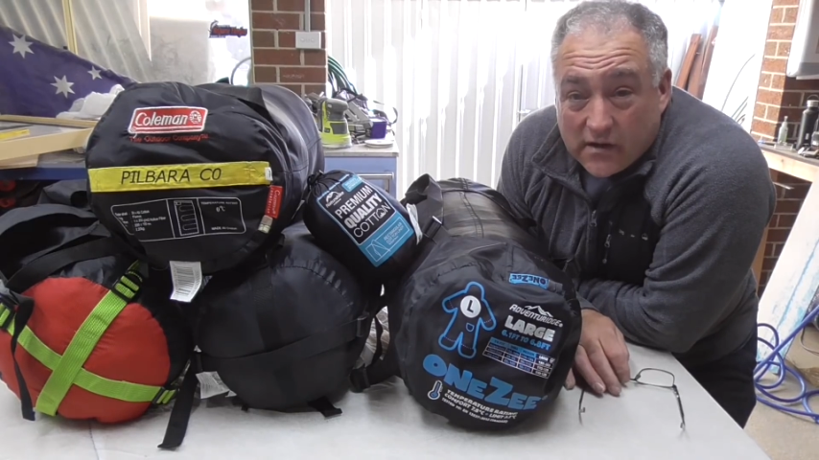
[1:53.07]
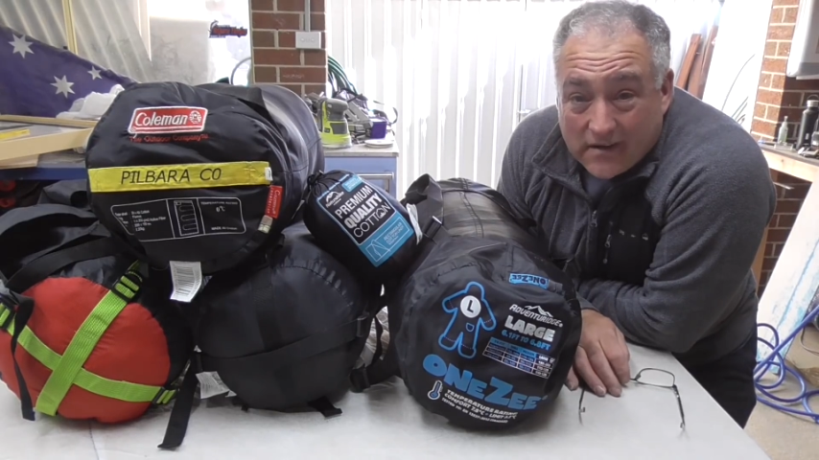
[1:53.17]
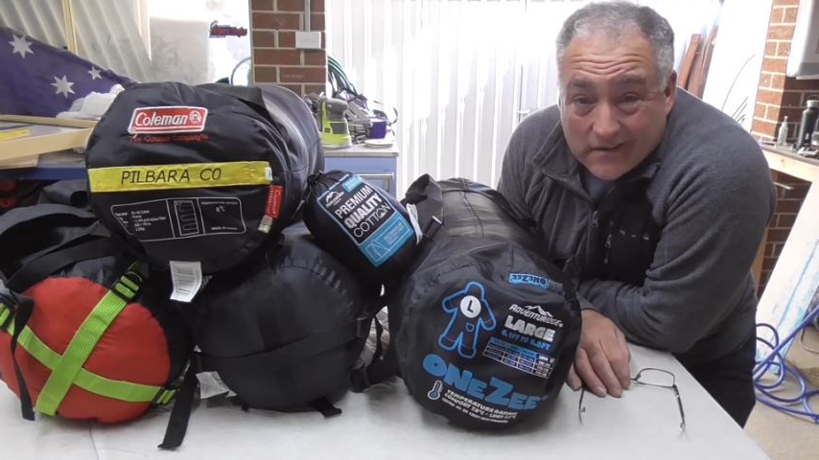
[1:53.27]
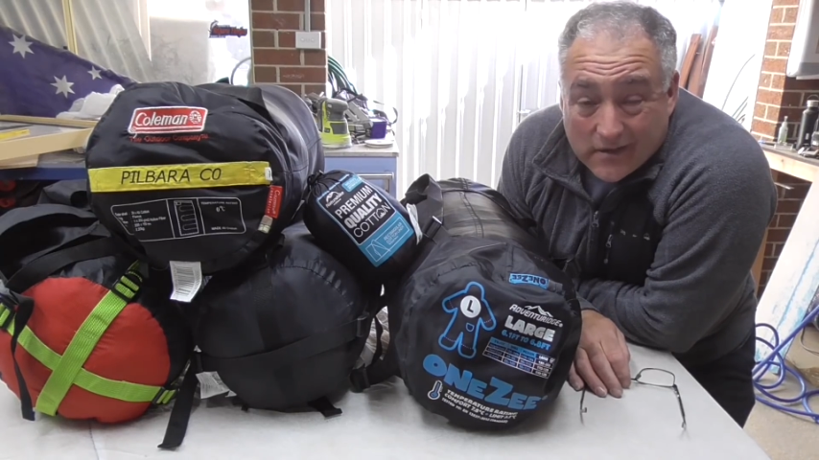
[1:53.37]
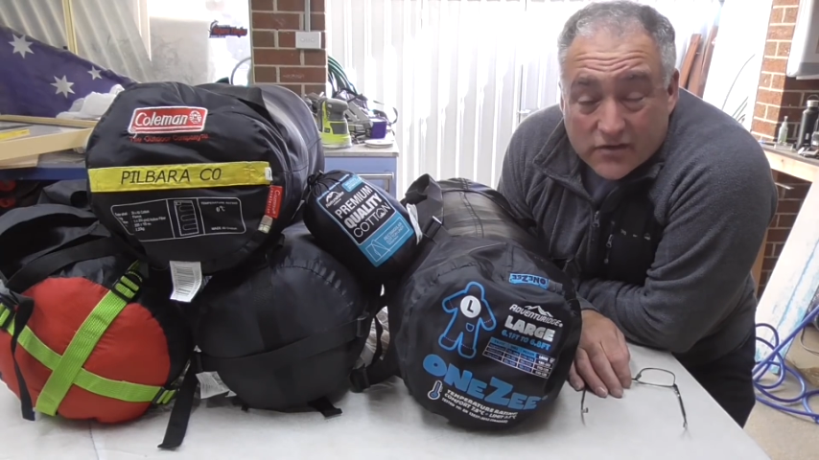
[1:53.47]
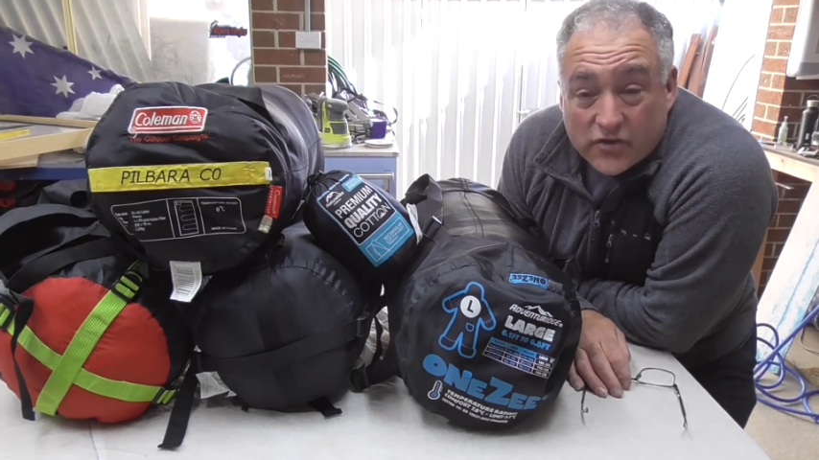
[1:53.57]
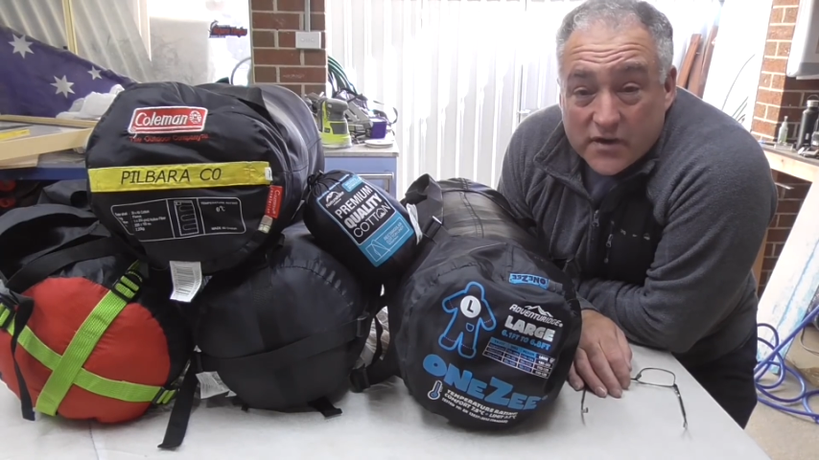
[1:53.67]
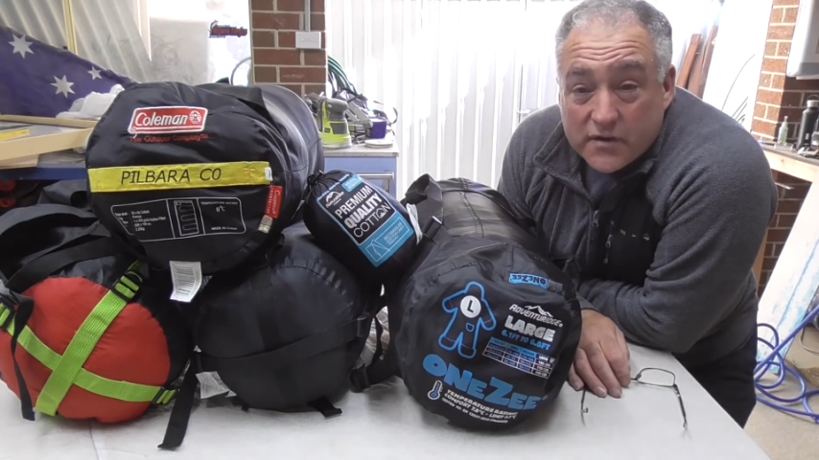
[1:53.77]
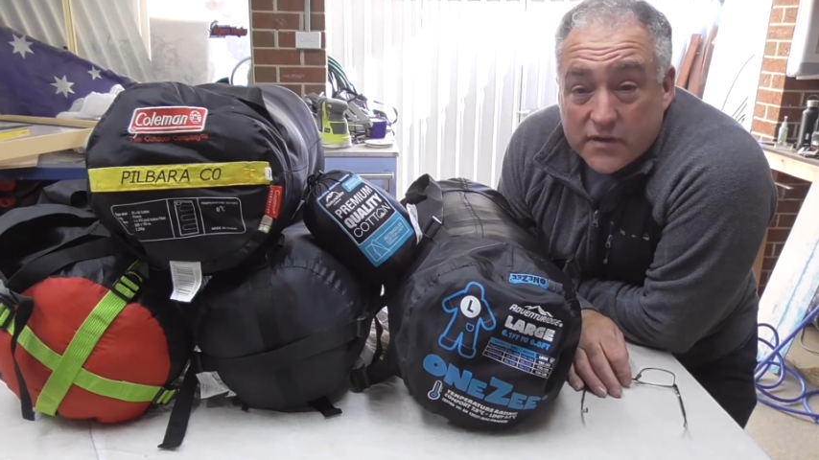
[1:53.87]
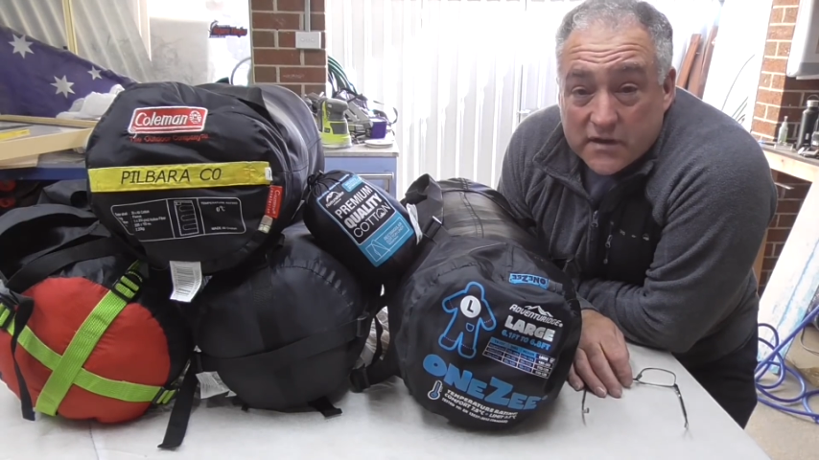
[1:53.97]
I try
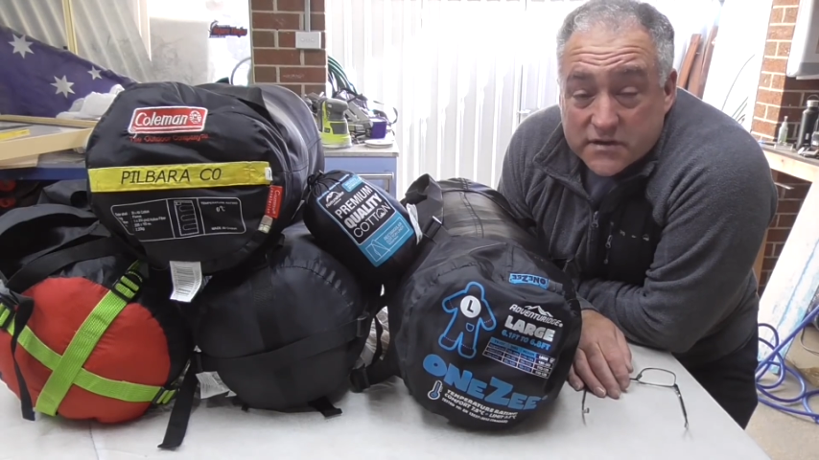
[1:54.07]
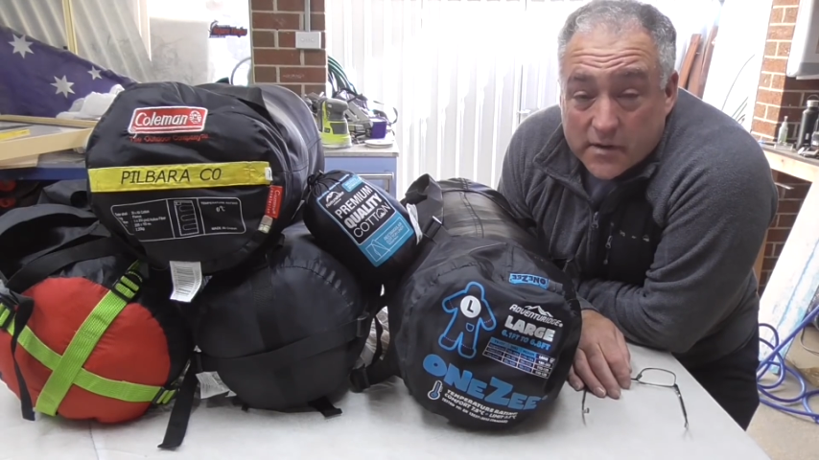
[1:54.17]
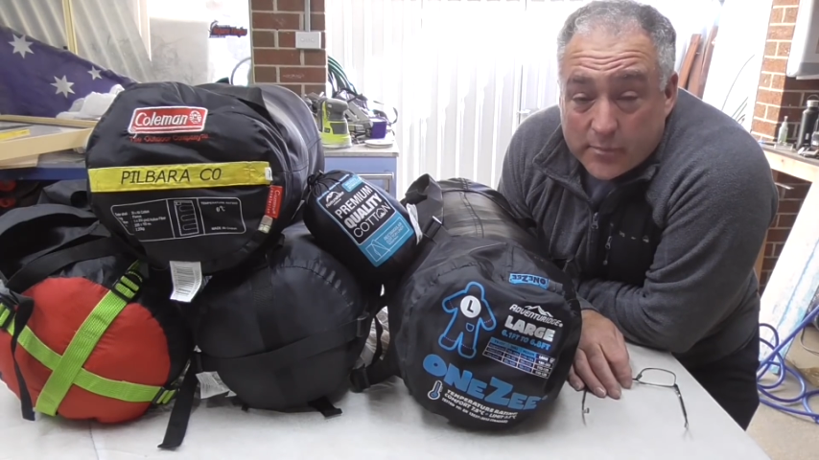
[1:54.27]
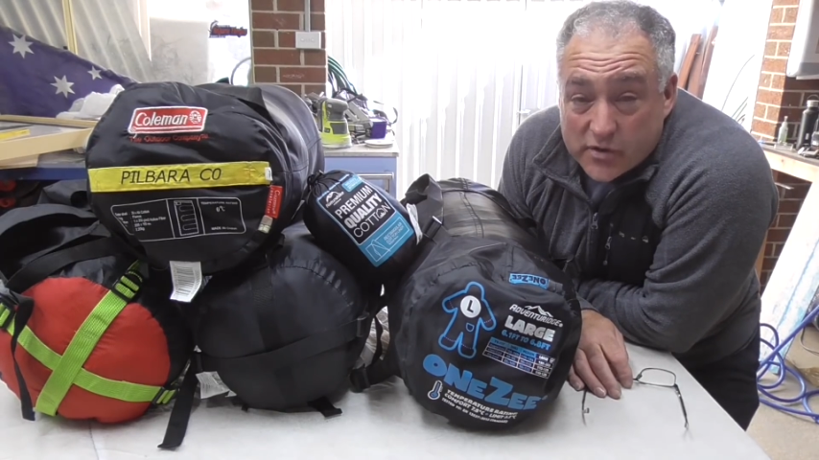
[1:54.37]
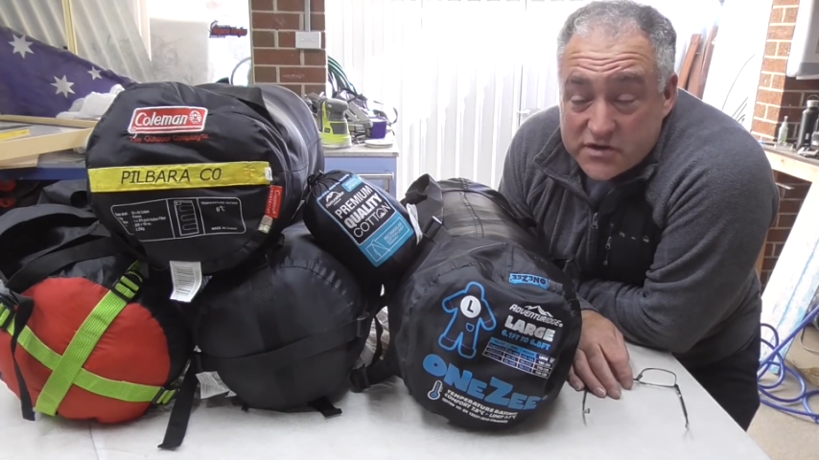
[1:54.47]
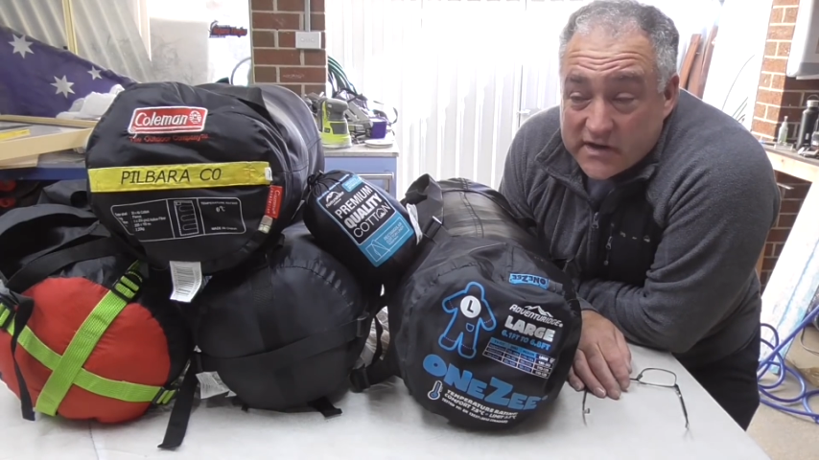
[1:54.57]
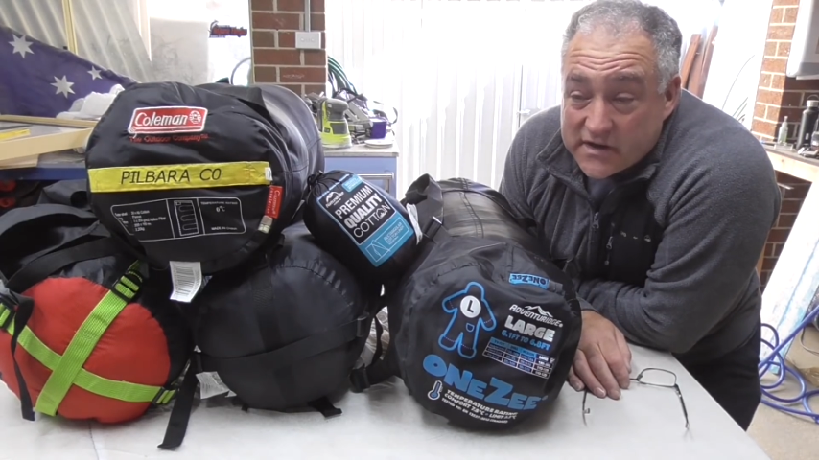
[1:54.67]
and do things on a budget,